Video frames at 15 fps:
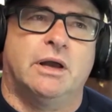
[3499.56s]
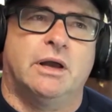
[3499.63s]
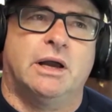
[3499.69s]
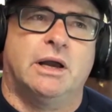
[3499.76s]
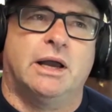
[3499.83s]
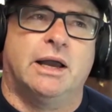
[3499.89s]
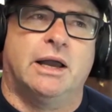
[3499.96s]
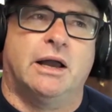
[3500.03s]

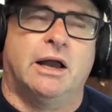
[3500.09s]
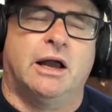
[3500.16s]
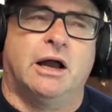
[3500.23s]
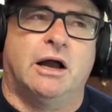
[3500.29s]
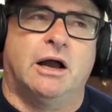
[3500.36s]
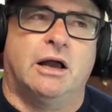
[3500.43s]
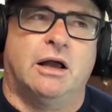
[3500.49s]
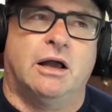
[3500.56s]

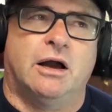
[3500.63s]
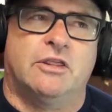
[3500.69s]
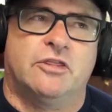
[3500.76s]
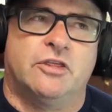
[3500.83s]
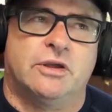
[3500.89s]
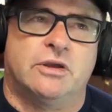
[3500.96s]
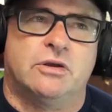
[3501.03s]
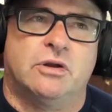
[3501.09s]
I
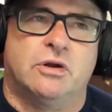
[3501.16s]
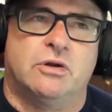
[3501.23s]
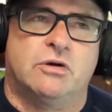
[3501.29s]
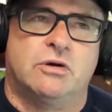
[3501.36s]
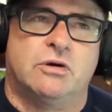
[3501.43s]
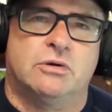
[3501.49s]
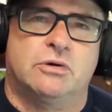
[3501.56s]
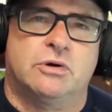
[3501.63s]
think, you've
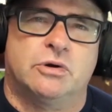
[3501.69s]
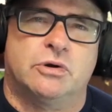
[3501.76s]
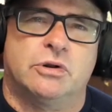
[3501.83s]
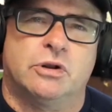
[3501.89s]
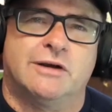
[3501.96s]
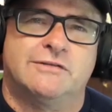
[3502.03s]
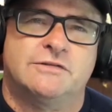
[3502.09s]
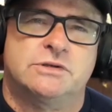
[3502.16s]
got to look at your
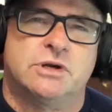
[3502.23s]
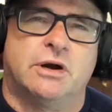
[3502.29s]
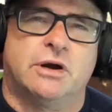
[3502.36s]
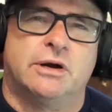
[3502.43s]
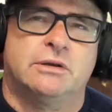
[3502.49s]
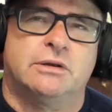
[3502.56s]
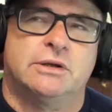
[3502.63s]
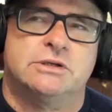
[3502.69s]

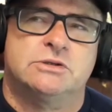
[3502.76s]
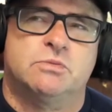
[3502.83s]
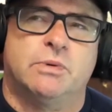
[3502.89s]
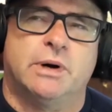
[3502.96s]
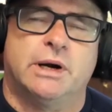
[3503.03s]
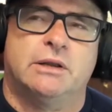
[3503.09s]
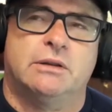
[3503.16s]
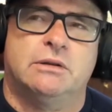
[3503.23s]
lifestyle as
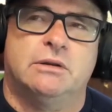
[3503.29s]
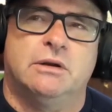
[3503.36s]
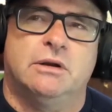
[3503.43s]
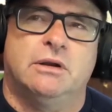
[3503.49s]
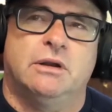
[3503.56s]
well.